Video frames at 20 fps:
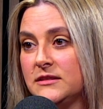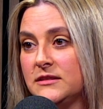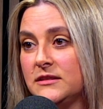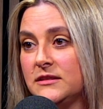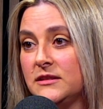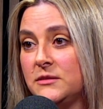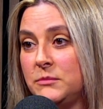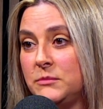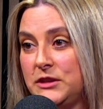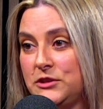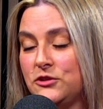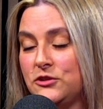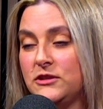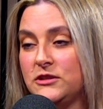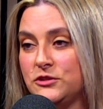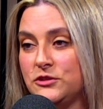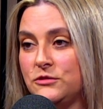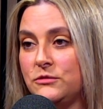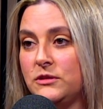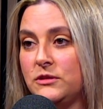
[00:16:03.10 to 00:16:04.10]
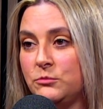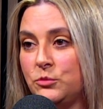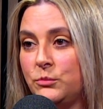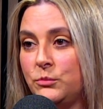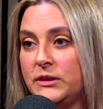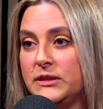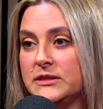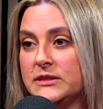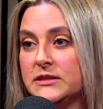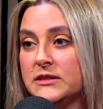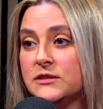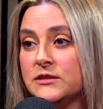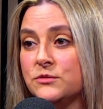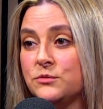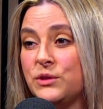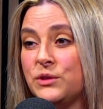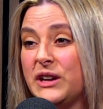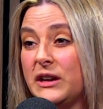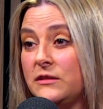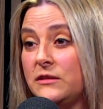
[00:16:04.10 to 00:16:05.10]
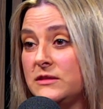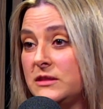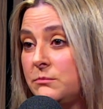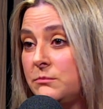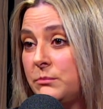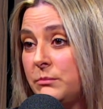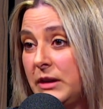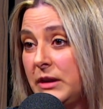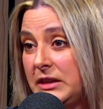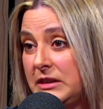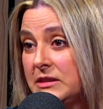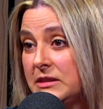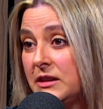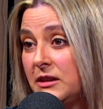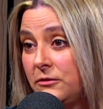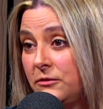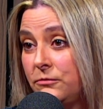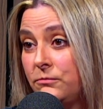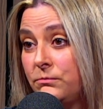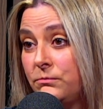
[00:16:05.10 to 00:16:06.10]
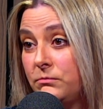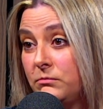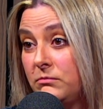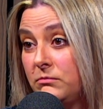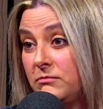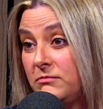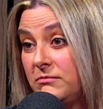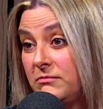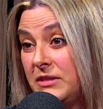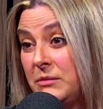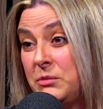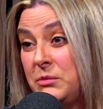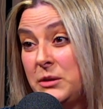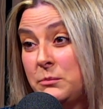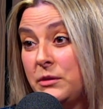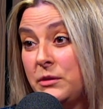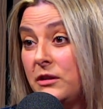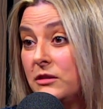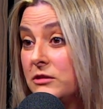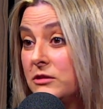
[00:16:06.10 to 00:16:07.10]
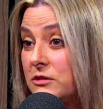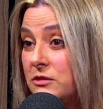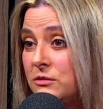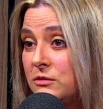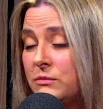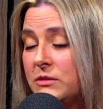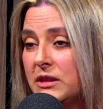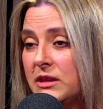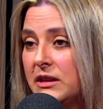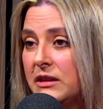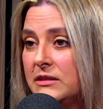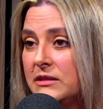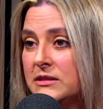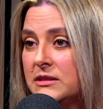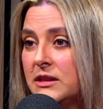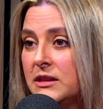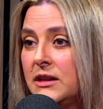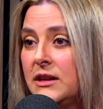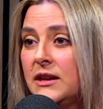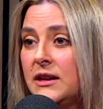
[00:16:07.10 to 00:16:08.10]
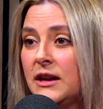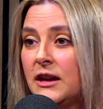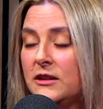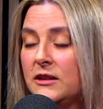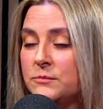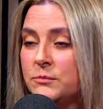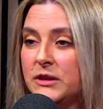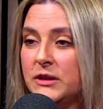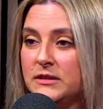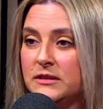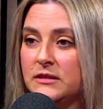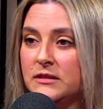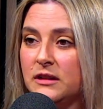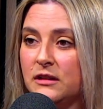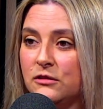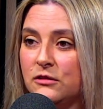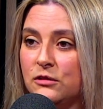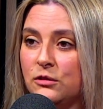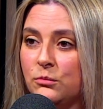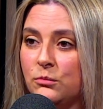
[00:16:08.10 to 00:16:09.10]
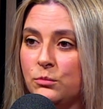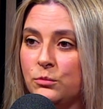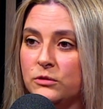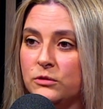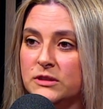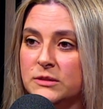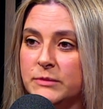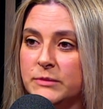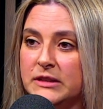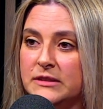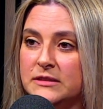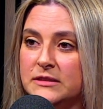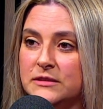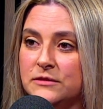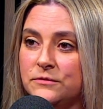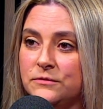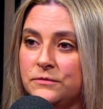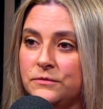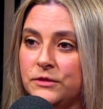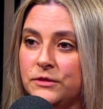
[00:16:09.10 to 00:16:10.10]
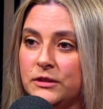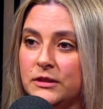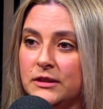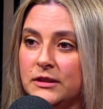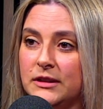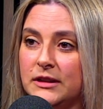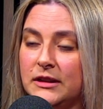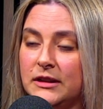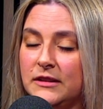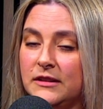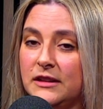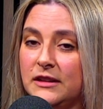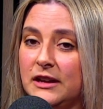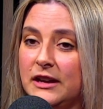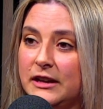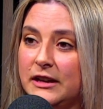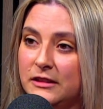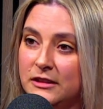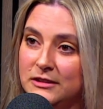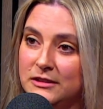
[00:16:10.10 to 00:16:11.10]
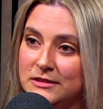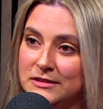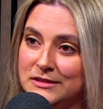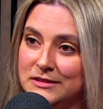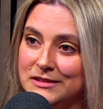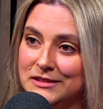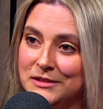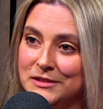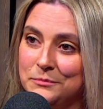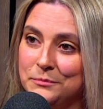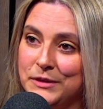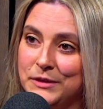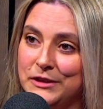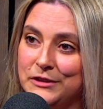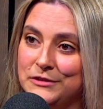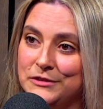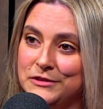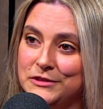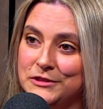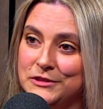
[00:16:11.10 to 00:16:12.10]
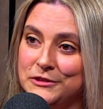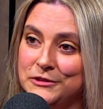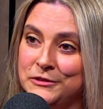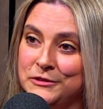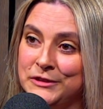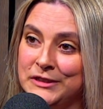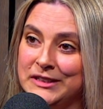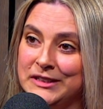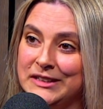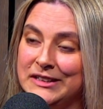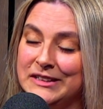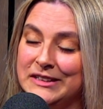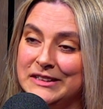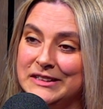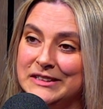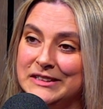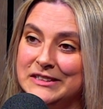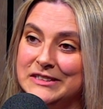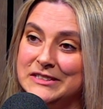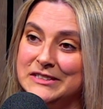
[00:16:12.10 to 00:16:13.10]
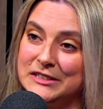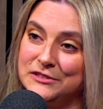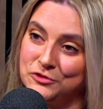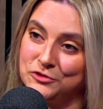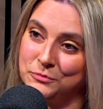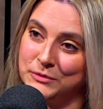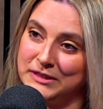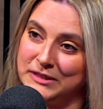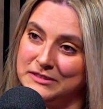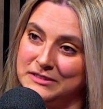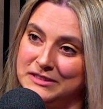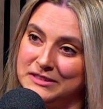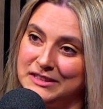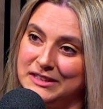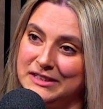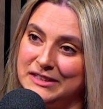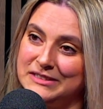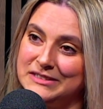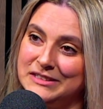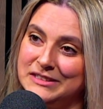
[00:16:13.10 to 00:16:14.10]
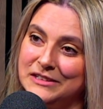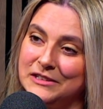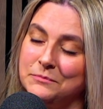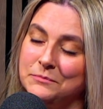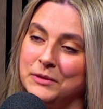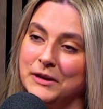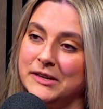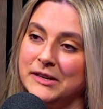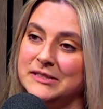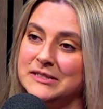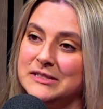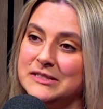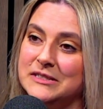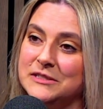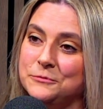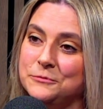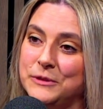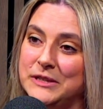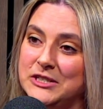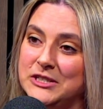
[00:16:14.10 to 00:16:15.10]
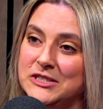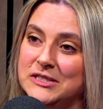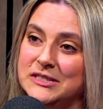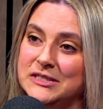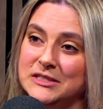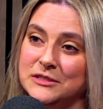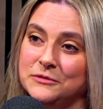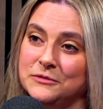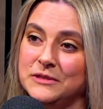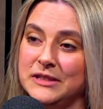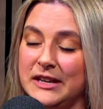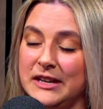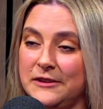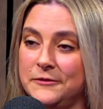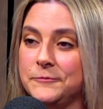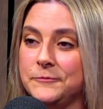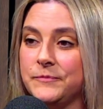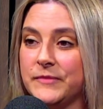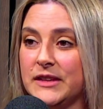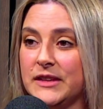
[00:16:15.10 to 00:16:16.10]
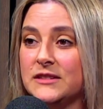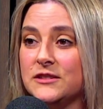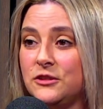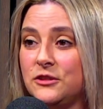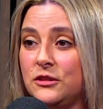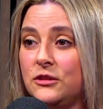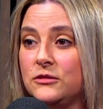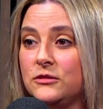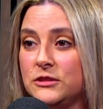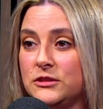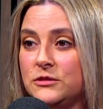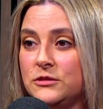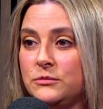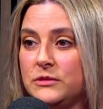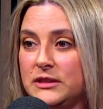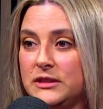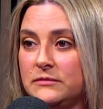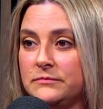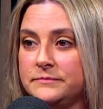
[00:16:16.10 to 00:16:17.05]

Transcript: the major issue at the moment. So housing might have a big part to do with that. House prices are a lot more expensive in the Highlands compared to the Central Belt and things in comparison to wages. So it's got a lot to do with it.